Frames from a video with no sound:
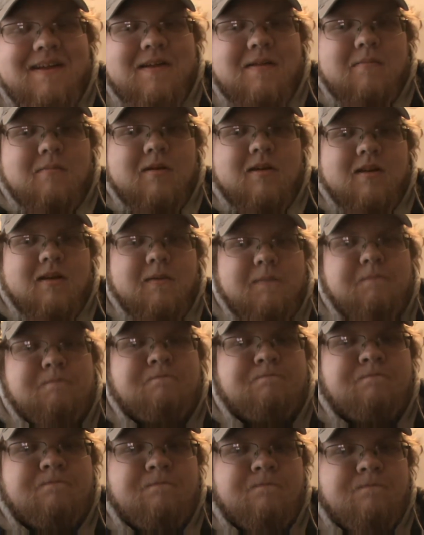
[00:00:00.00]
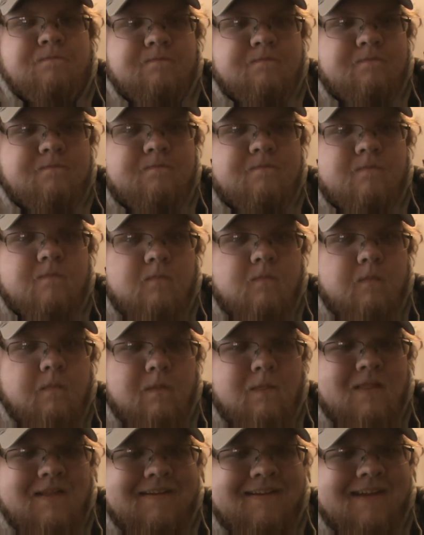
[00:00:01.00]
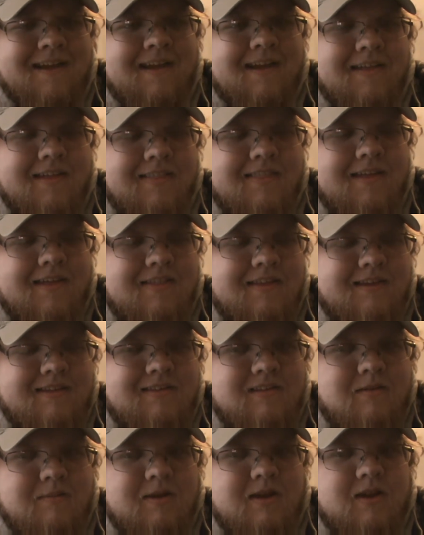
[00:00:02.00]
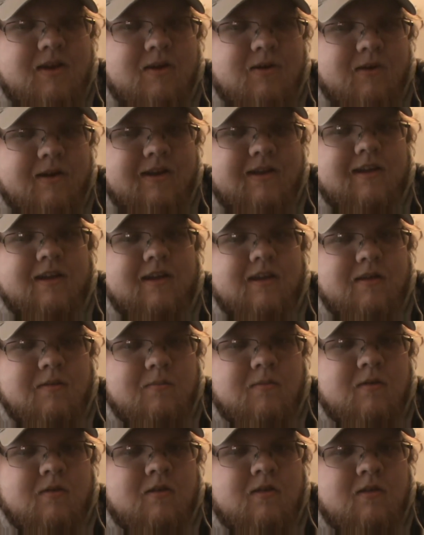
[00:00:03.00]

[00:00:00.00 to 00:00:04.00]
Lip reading: But, yeah, I think it's going to be a great game.